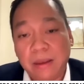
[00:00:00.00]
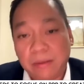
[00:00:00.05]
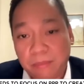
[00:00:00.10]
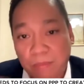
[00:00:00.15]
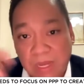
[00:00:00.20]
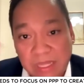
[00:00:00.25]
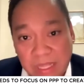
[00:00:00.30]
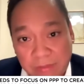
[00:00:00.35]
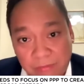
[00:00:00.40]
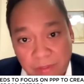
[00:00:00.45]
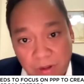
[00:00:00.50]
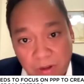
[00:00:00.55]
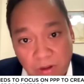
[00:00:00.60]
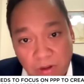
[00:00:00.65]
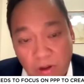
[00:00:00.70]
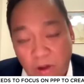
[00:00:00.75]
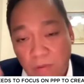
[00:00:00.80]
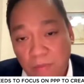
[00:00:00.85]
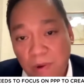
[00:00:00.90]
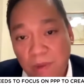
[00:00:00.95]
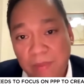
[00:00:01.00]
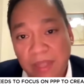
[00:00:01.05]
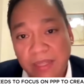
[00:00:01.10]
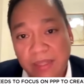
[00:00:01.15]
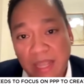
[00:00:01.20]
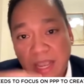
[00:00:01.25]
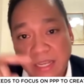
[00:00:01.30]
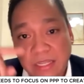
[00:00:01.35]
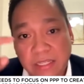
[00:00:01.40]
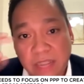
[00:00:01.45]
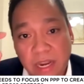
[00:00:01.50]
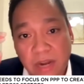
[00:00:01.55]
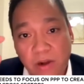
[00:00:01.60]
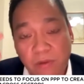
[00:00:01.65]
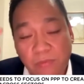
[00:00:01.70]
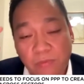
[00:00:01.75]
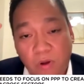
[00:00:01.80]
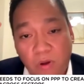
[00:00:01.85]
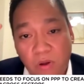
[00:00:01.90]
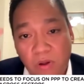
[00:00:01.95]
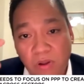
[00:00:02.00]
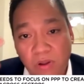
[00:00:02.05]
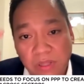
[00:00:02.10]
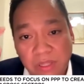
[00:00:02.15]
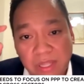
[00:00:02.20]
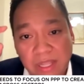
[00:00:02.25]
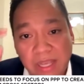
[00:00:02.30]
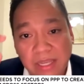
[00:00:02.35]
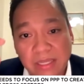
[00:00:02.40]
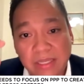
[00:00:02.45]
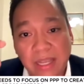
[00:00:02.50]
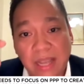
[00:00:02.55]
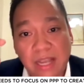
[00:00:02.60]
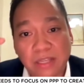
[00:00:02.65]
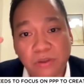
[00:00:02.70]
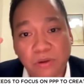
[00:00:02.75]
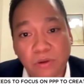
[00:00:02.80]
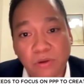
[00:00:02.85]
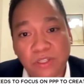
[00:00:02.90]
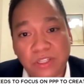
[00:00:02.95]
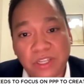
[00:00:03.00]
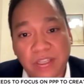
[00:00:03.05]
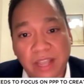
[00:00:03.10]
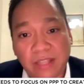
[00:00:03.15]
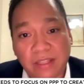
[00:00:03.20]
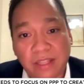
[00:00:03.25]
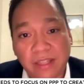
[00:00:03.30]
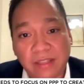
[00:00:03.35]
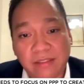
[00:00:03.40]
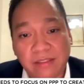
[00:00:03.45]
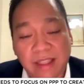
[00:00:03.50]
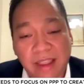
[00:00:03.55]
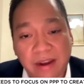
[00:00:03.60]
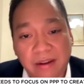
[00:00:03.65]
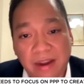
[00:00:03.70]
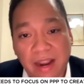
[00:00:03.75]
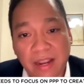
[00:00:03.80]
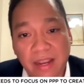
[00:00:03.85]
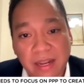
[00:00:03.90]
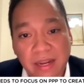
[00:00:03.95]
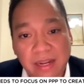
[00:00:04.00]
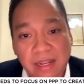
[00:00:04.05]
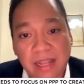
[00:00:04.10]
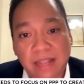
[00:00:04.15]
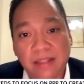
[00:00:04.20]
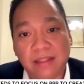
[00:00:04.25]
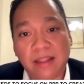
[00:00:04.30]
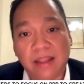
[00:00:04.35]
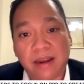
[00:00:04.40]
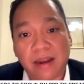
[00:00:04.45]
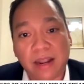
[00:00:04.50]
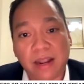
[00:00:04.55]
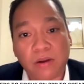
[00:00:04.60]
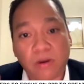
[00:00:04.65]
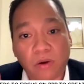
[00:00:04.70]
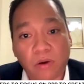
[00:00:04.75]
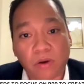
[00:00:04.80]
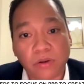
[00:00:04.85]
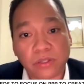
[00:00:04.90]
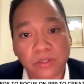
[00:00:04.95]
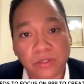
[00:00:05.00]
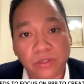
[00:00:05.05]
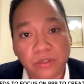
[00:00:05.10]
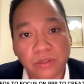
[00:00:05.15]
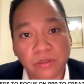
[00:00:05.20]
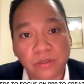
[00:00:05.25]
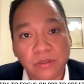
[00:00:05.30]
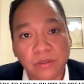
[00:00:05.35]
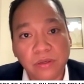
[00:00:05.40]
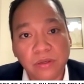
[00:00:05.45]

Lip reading: But if the government takes care of all these associated direct and indirect costs,